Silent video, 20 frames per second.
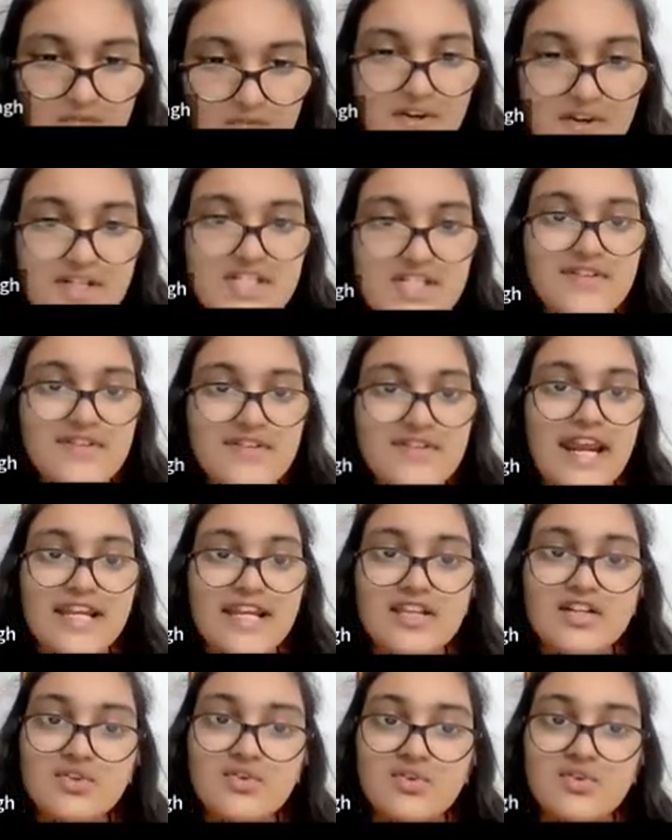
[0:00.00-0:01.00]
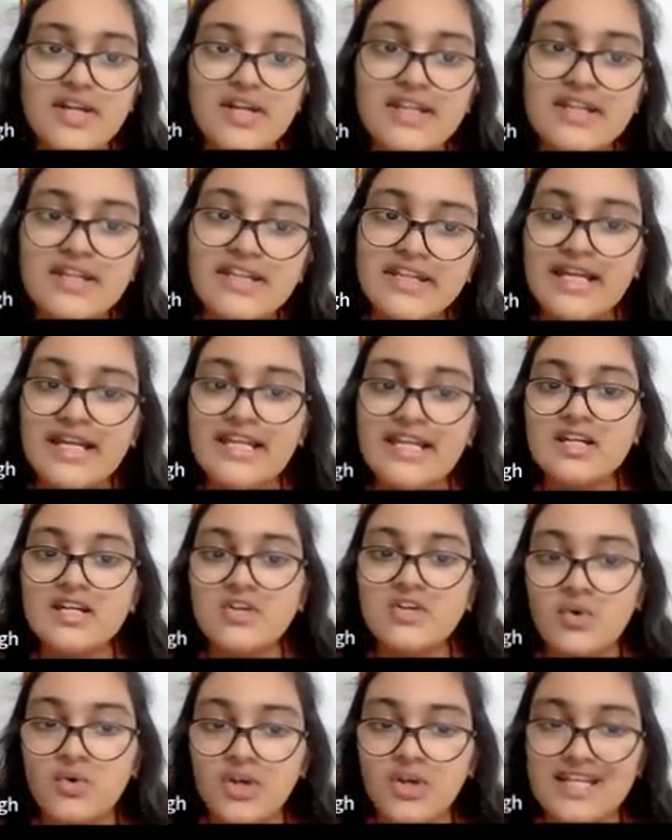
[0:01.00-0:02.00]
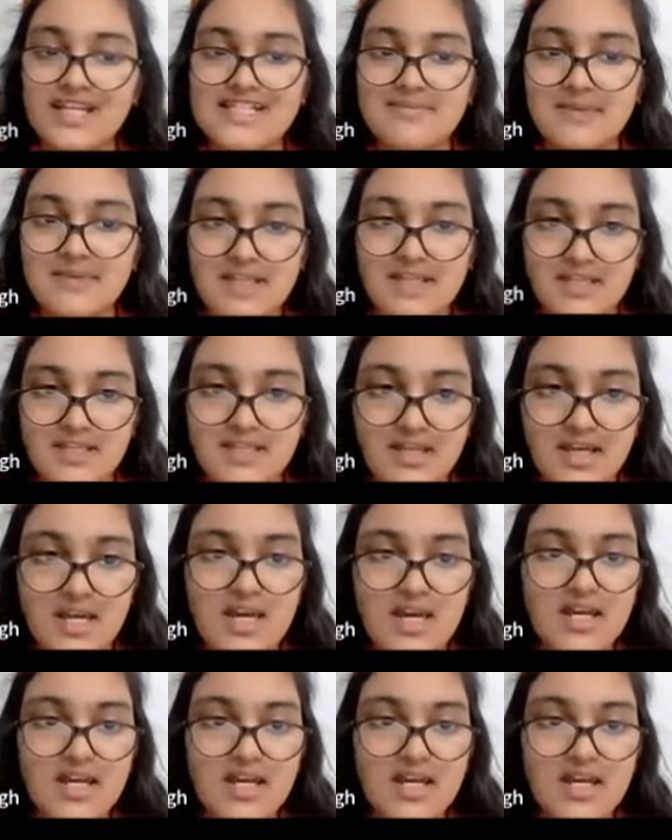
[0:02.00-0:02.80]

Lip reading: first we write the code and then I'll go on explaining.